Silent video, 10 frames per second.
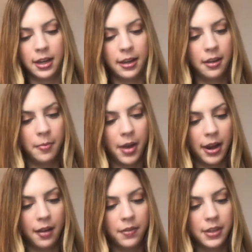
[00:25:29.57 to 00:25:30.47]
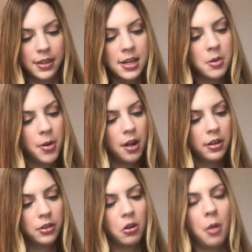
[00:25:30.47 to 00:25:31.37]
I have this nail
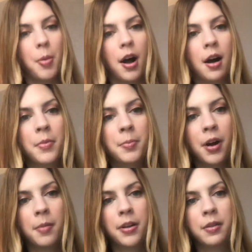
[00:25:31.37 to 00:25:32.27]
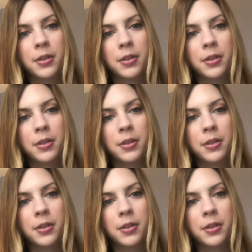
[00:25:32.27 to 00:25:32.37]
polish called Bahama Mama,